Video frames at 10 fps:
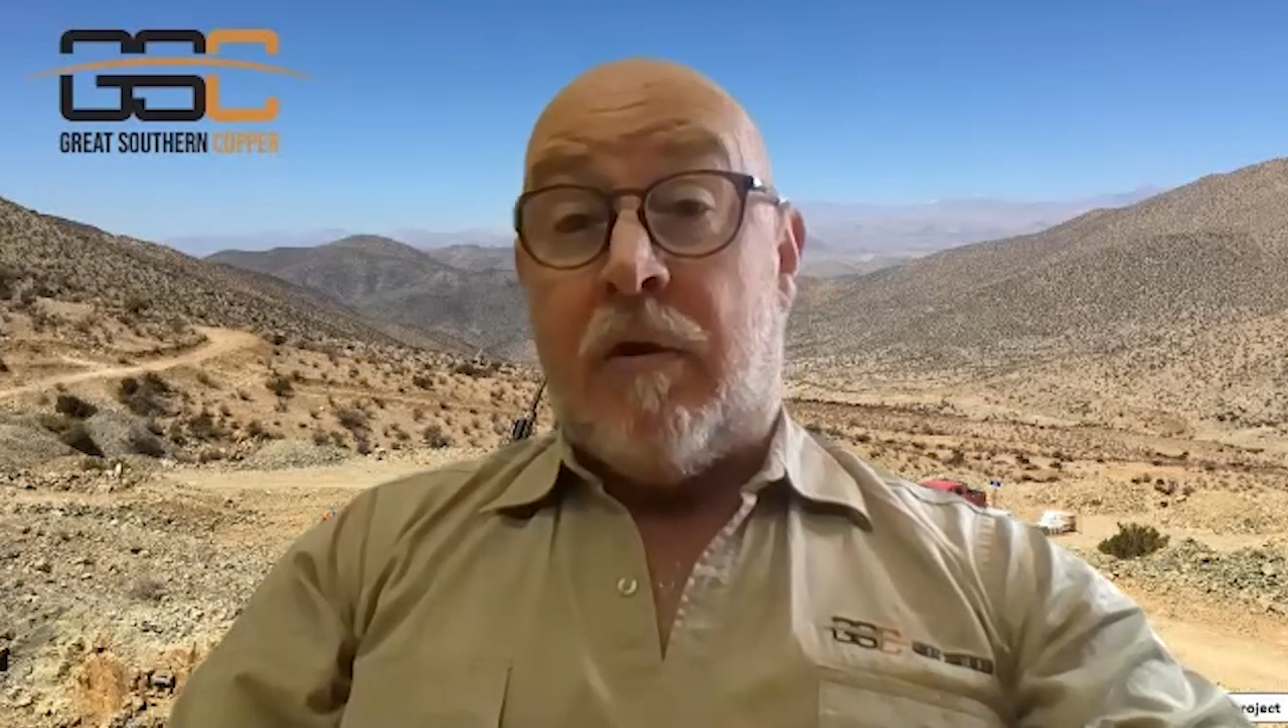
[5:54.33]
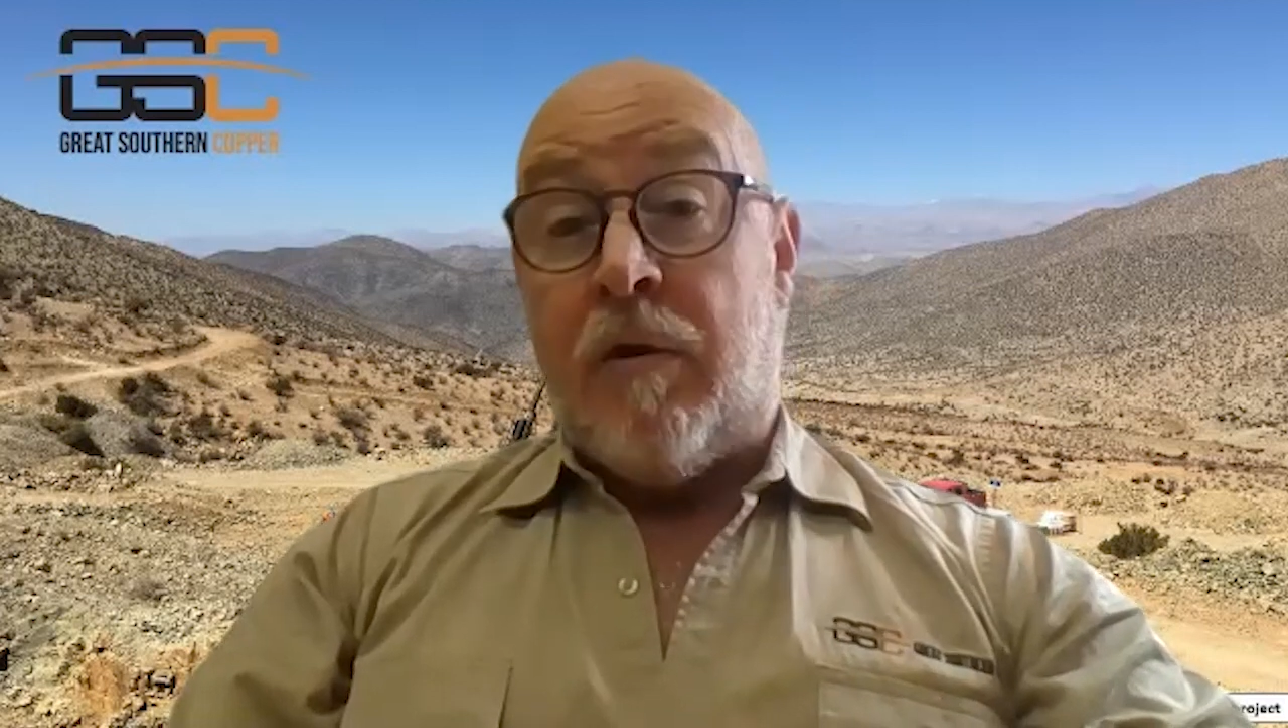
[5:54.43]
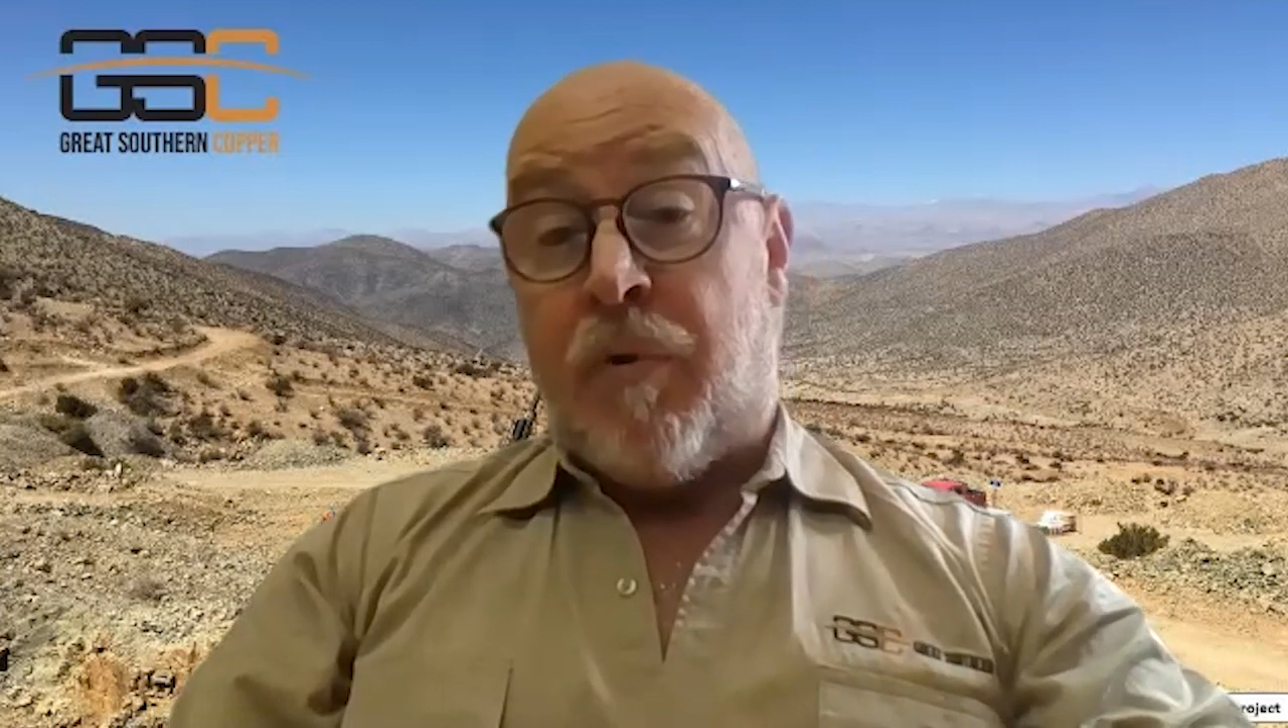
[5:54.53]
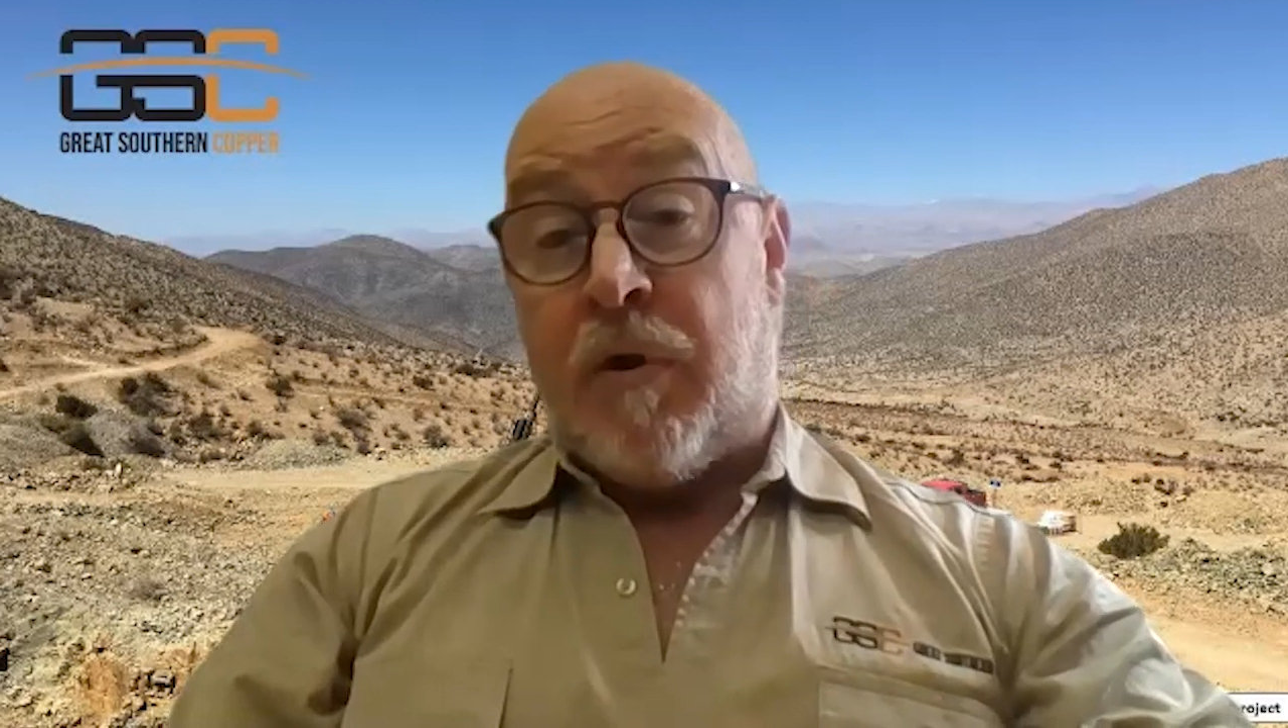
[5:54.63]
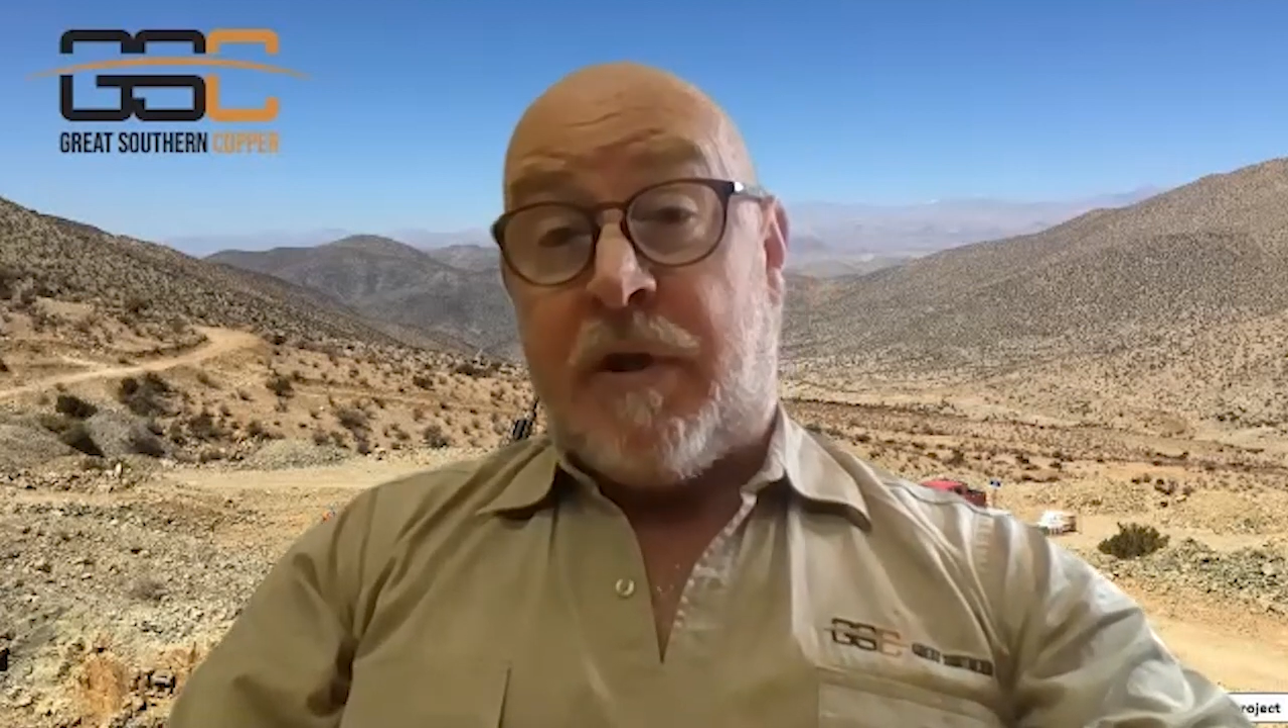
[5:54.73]

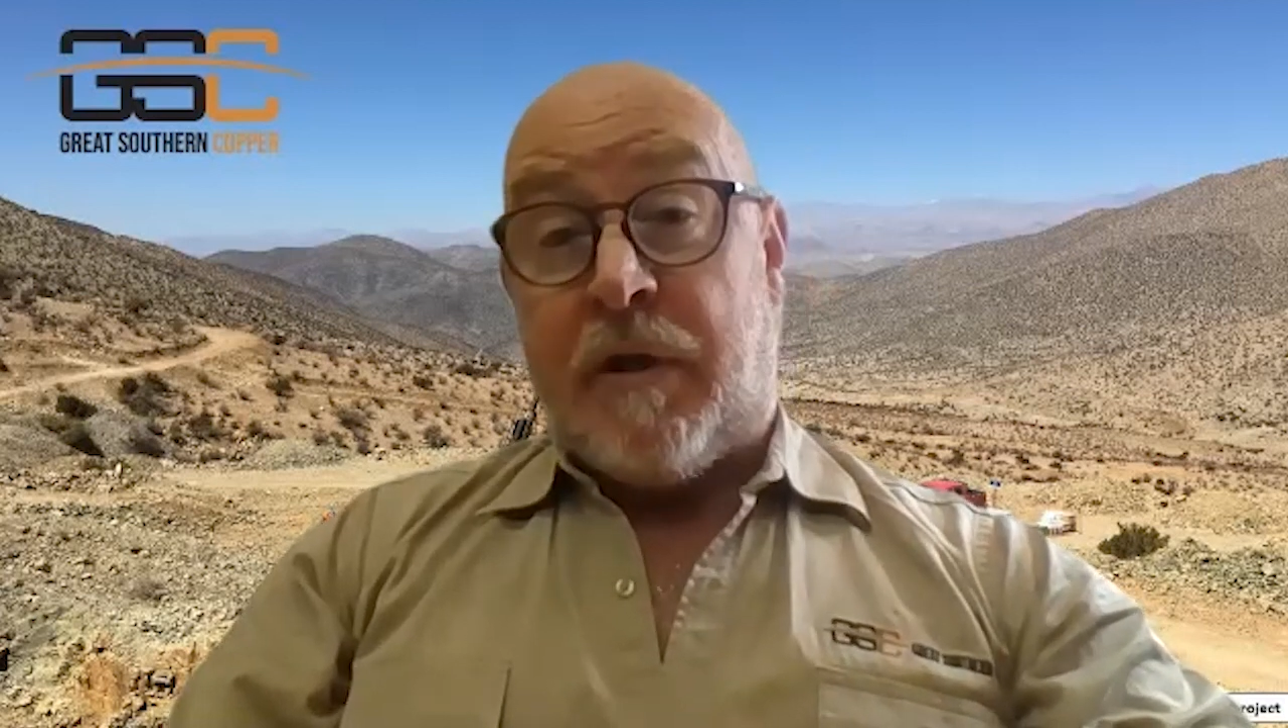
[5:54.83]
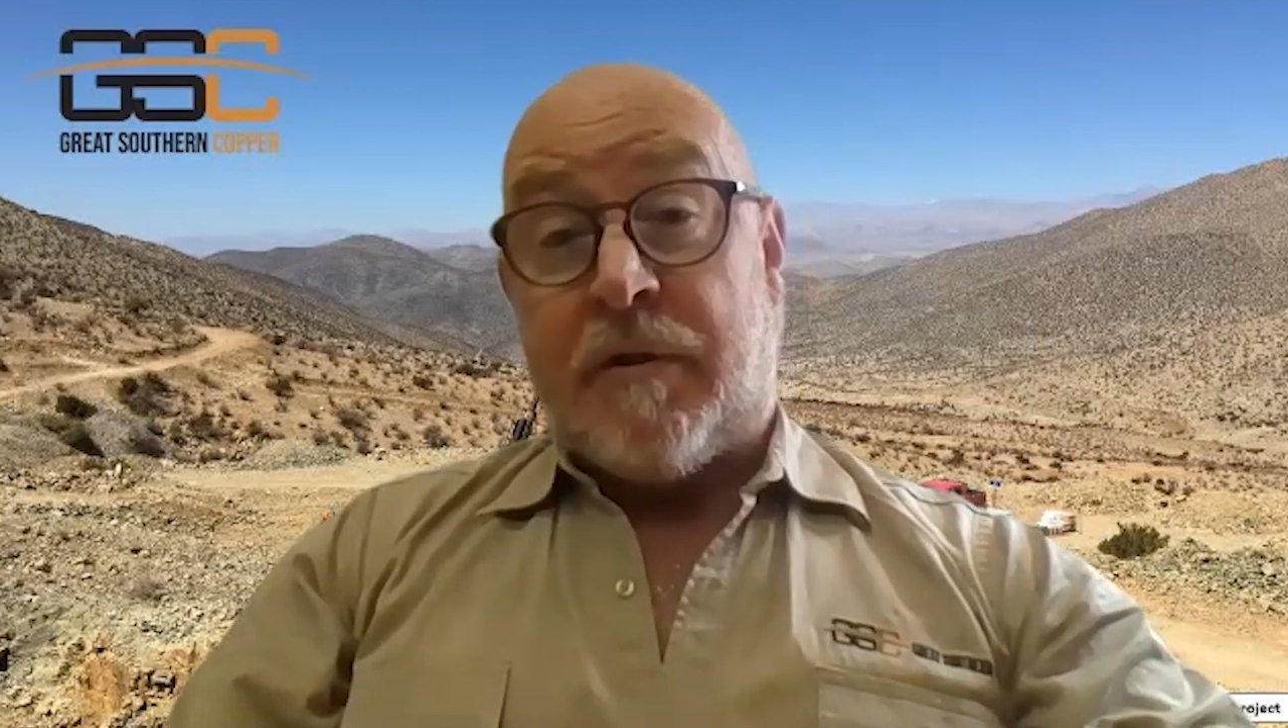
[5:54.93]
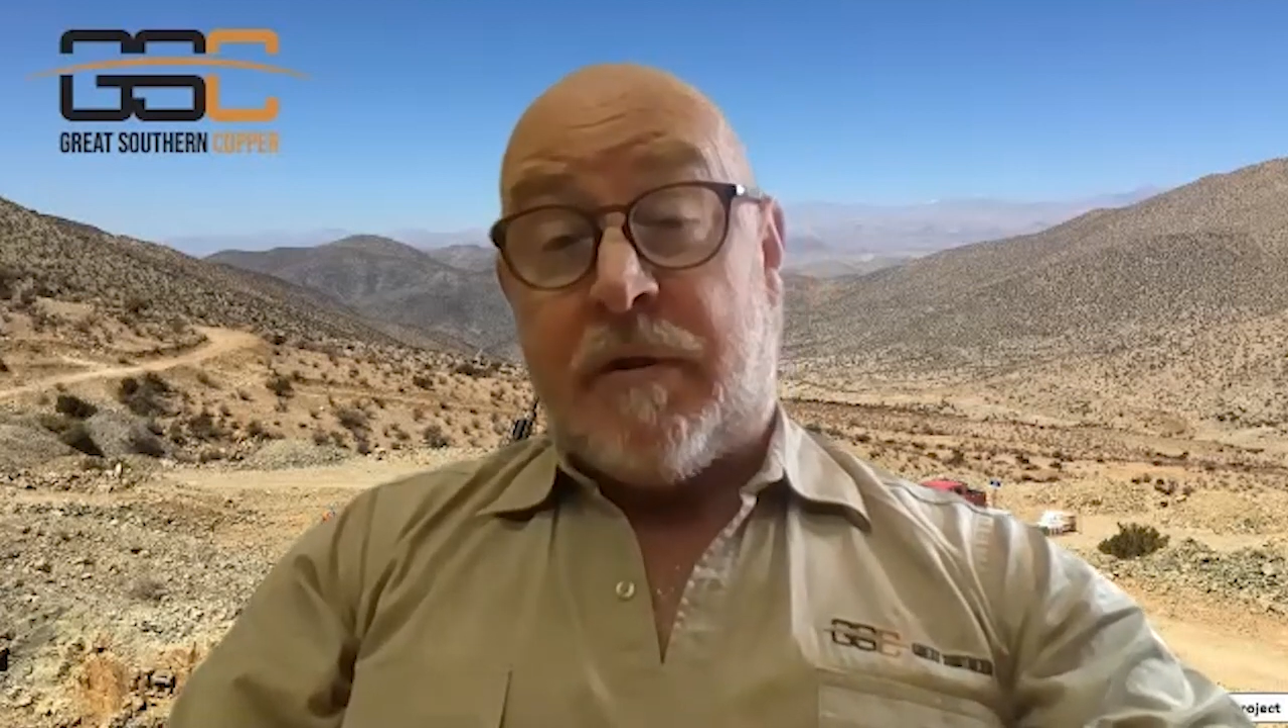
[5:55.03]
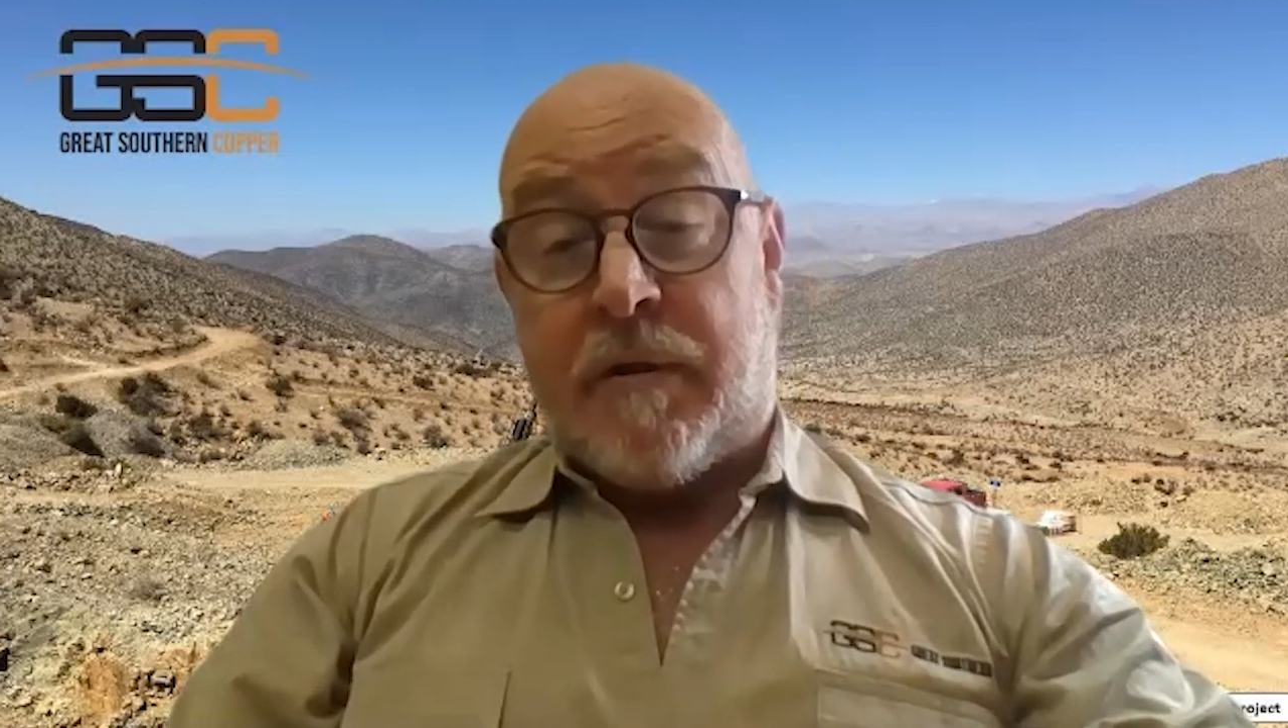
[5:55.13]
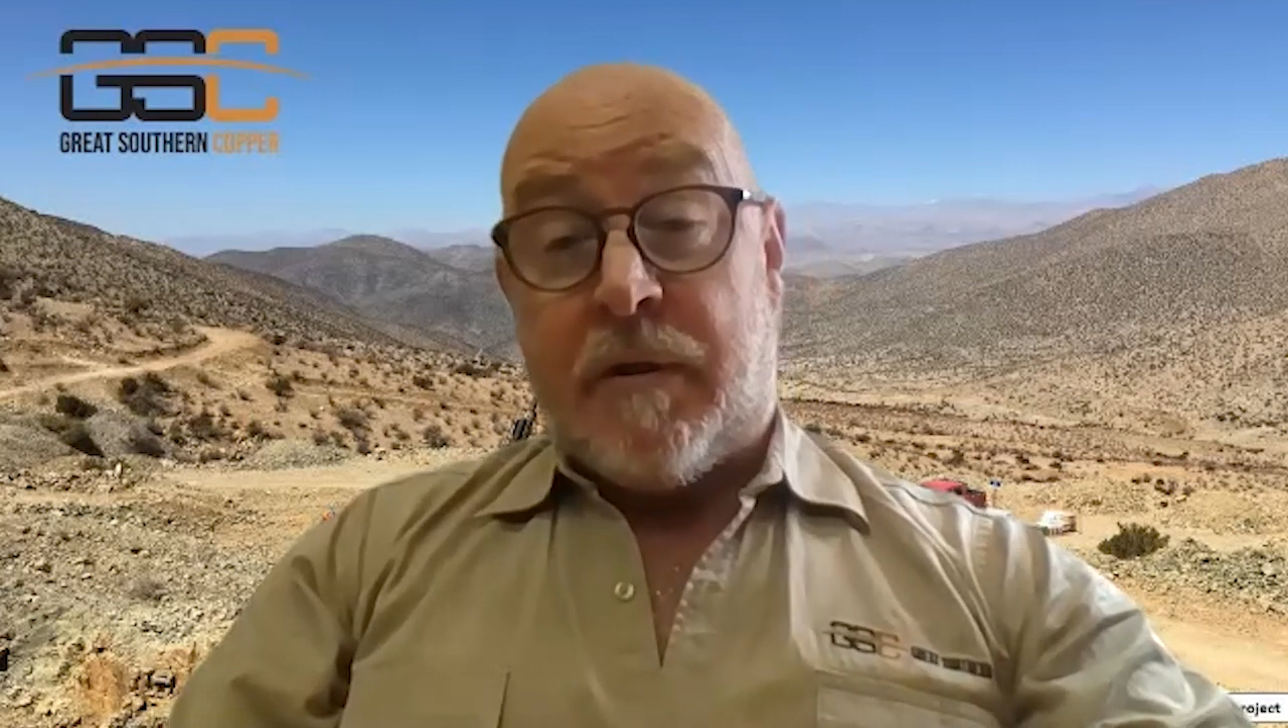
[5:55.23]
new
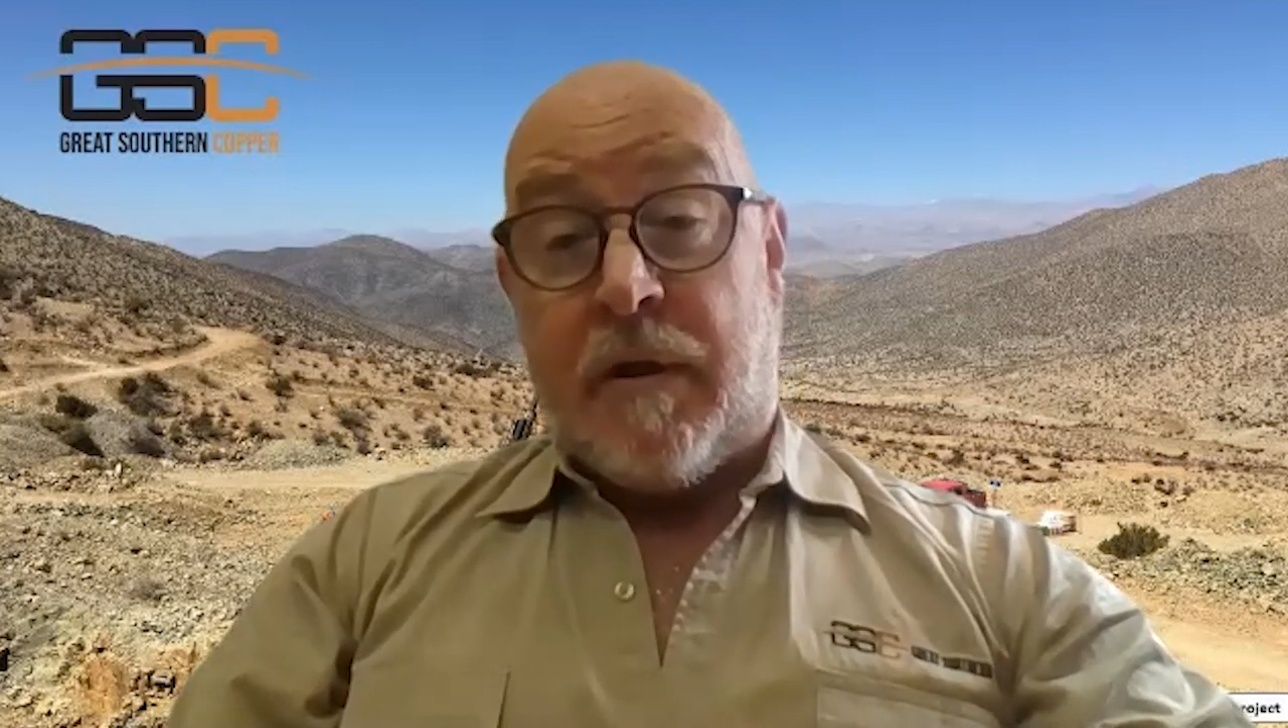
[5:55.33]
projects,